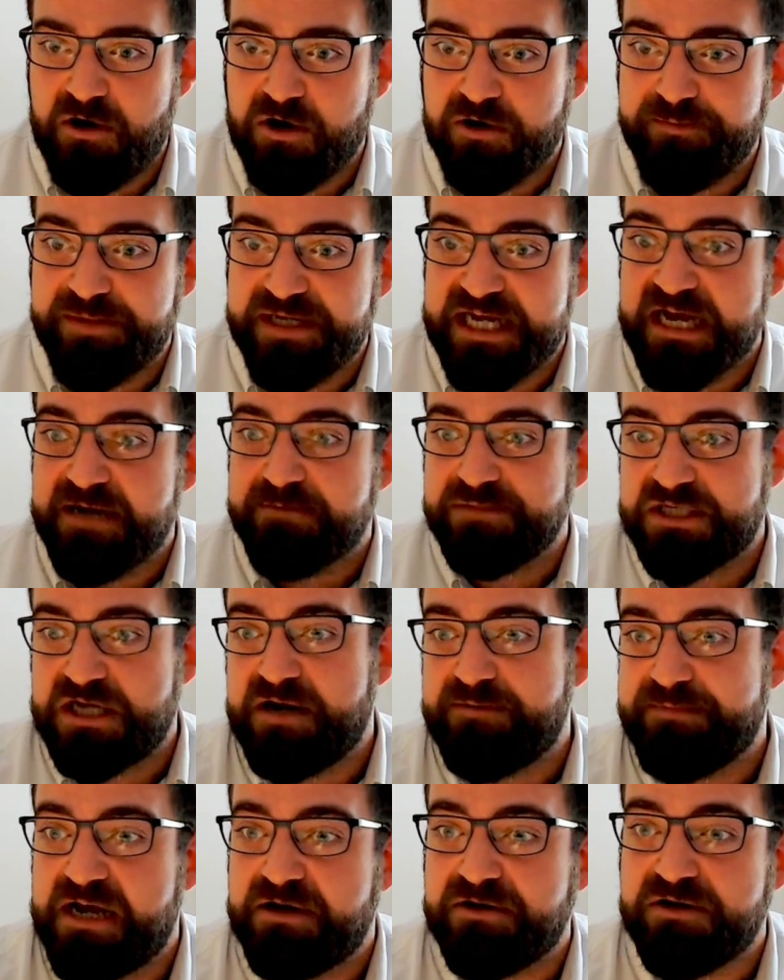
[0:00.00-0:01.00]
RBMs
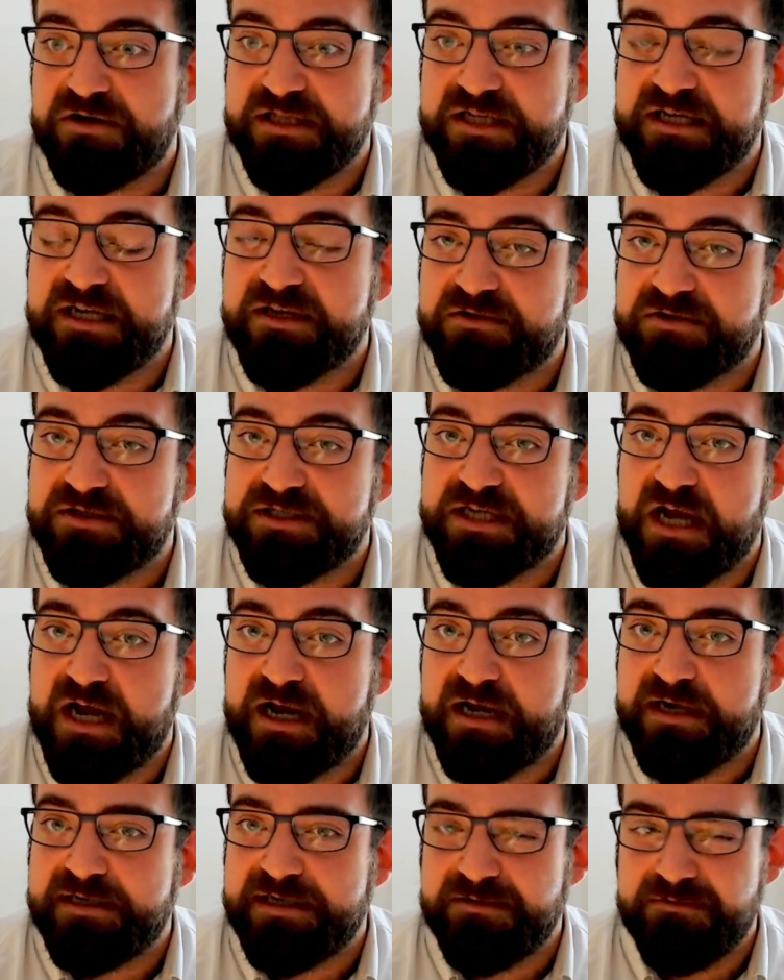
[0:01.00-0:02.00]
come out on the other
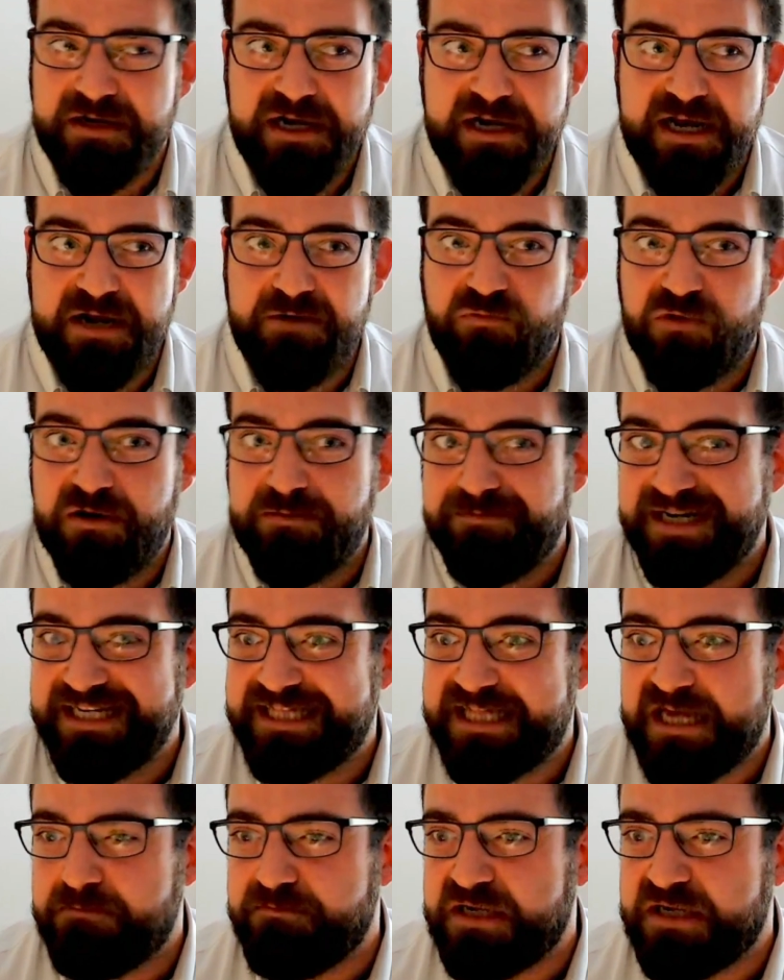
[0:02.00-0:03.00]
side? And what might
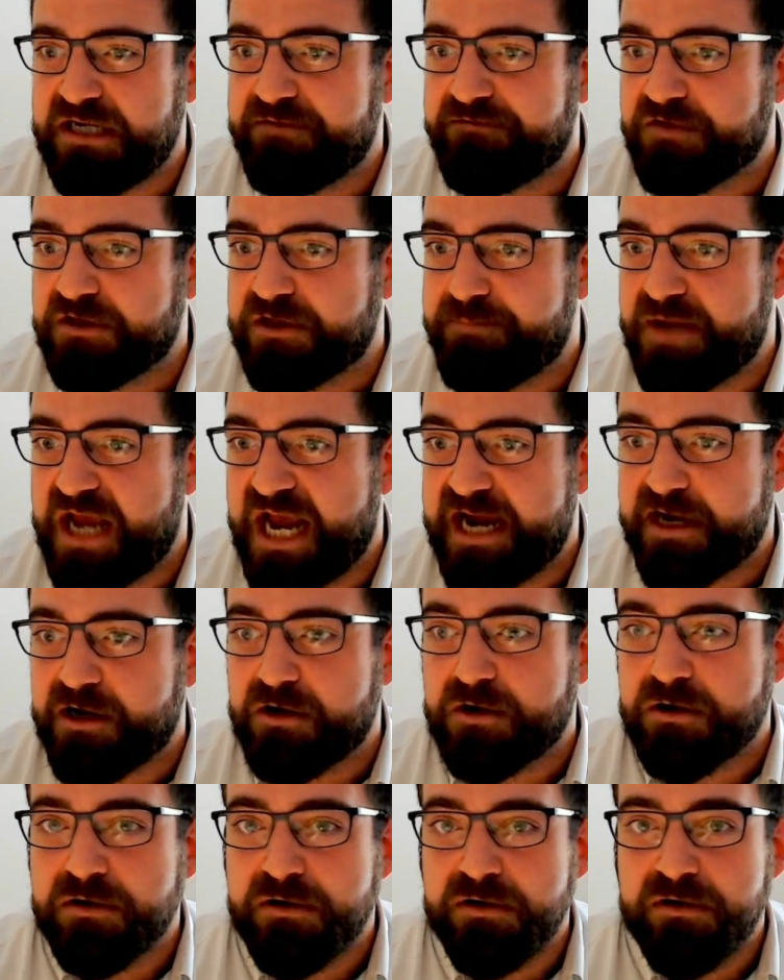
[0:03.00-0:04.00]
that mean for the
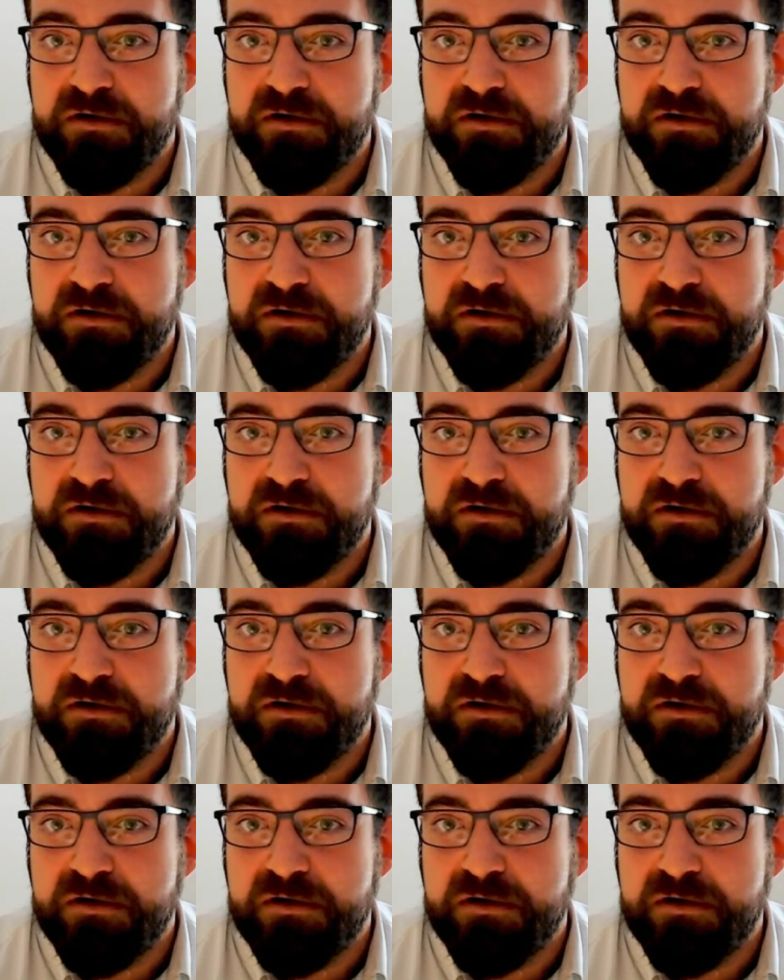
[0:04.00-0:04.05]
payer?